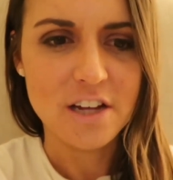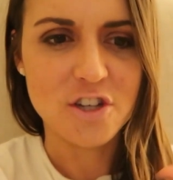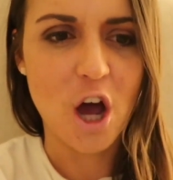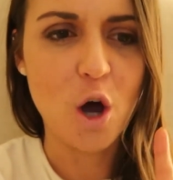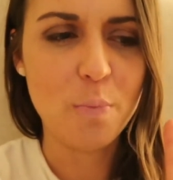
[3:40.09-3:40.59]

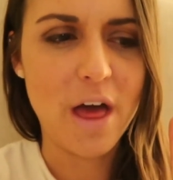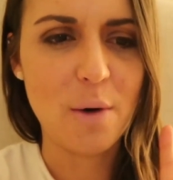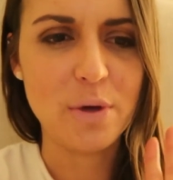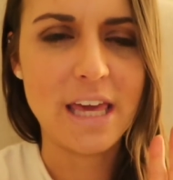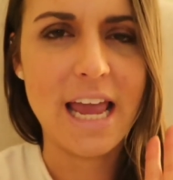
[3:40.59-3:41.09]
to hope
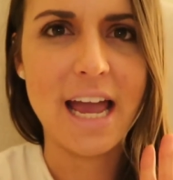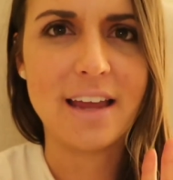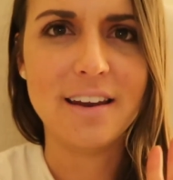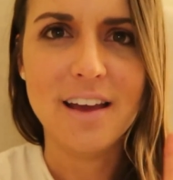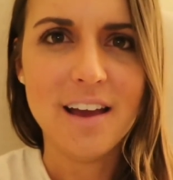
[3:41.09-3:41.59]
that we
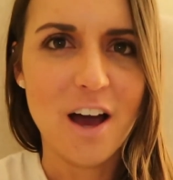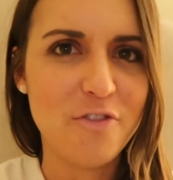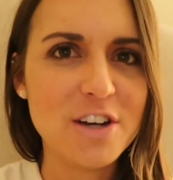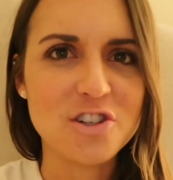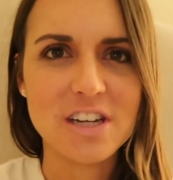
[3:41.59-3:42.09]
can
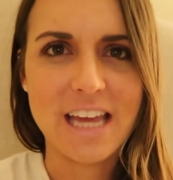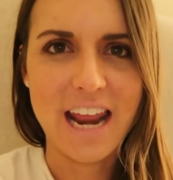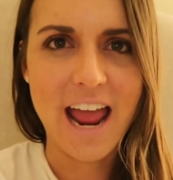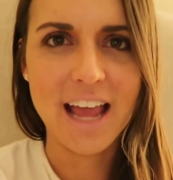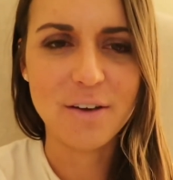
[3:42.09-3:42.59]
eventually get
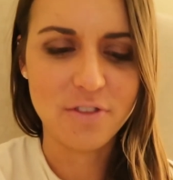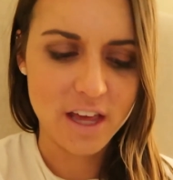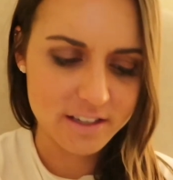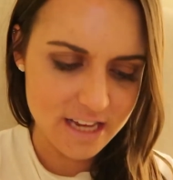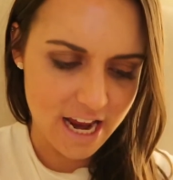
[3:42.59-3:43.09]
a hang of
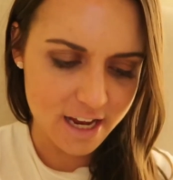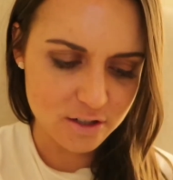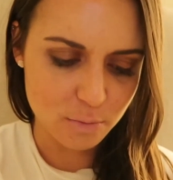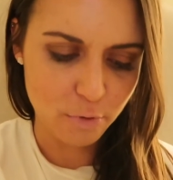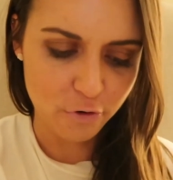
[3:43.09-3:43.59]
things
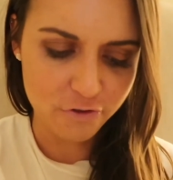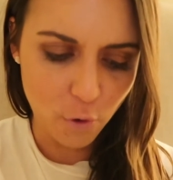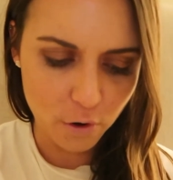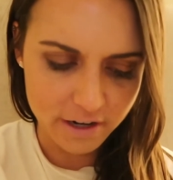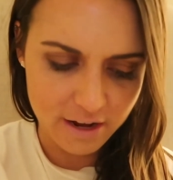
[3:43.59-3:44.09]
and move forward,